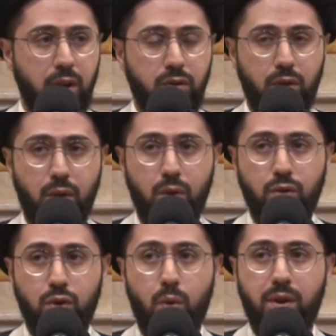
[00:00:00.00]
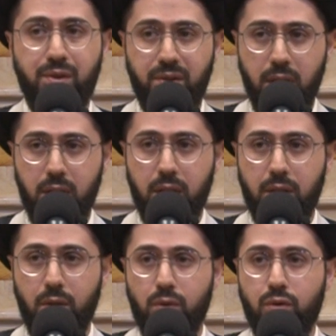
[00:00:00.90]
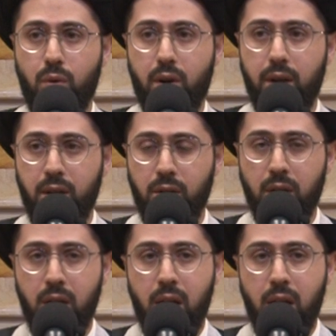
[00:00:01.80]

to those who are sick, those who are ill.